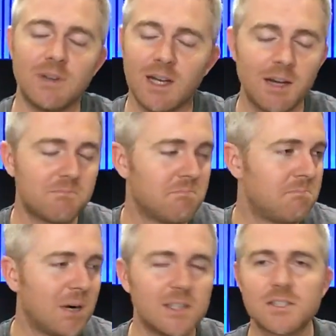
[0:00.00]
I,
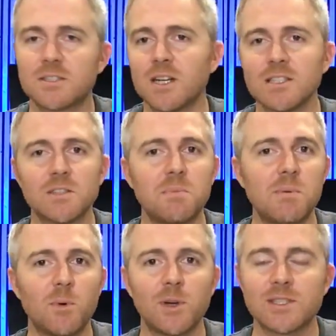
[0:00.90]
bunch, tons of
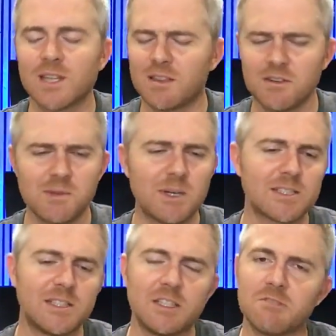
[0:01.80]
people would have said thirty bucks
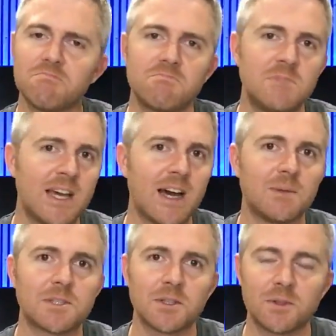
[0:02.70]
a year. Yeah,
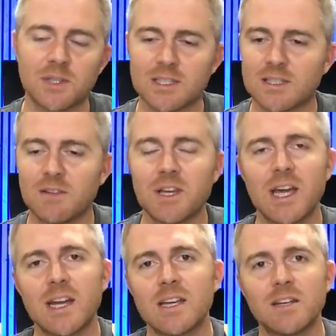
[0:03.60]
absolutely, to save the
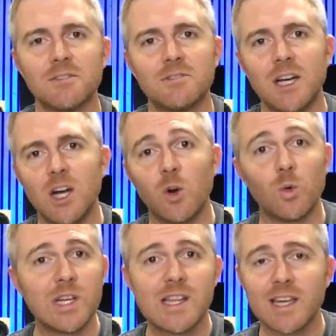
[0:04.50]
headache of
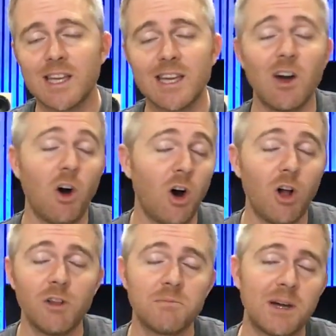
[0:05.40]
relinking
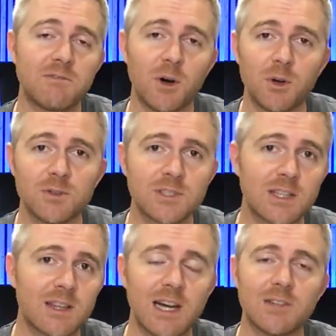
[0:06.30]
all of my photos in
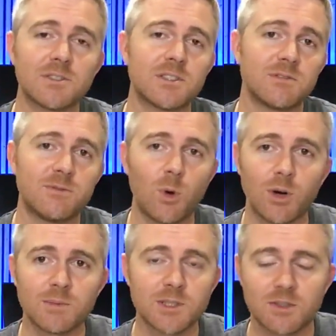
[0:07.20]
thousands of
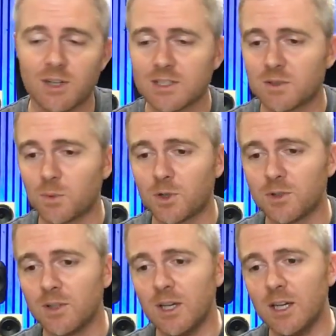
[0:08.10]
forums across the
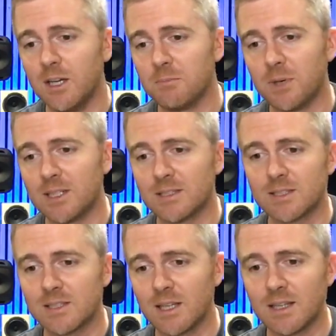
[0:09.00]
world. But
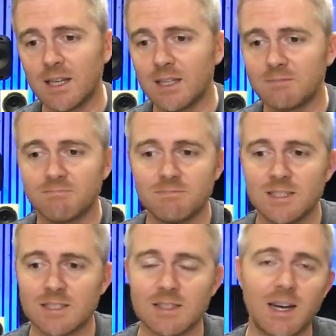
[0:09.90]
instead they
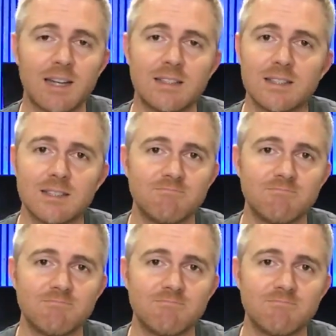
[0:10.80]
decided to